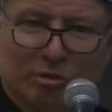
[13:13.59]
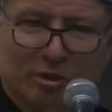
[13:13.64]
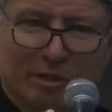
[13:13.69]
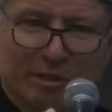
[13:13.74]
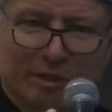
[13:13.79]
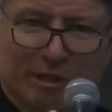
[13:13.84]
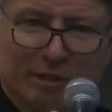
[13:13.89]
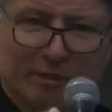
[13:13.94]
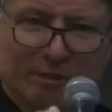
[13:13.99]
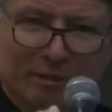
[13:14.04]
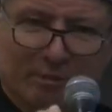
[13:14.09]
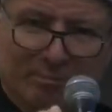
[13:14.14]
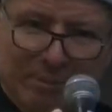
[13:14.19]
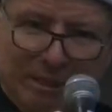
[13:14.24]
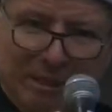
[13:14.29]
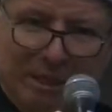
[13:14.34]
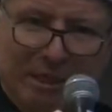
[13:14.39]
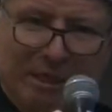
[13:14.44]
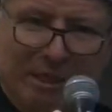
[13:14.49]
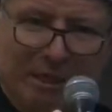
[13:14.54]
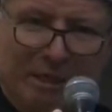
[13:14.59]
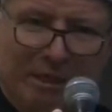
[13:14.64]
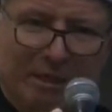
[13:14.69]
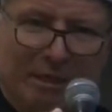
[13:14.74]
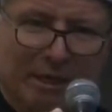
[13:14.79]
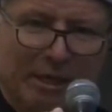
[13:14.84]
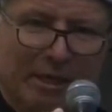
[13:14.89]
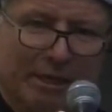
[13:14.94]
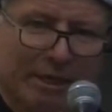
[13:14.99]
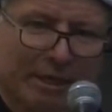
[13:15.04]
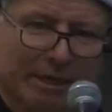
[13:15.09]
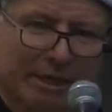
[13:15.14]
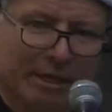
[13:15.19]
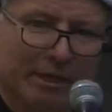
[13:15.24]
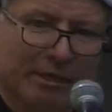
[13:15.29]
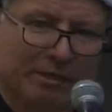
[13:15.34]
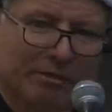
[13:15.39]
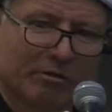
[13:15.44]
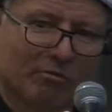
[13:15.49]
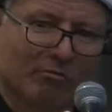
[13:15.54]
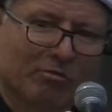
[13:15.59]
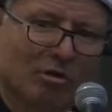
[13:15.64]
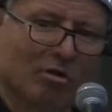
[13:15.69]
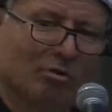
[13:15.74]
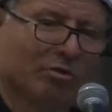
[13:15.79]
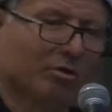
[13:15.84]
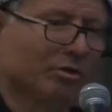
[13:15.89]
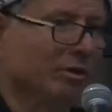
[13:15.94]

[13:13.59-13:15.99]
and that's the beginning and end of all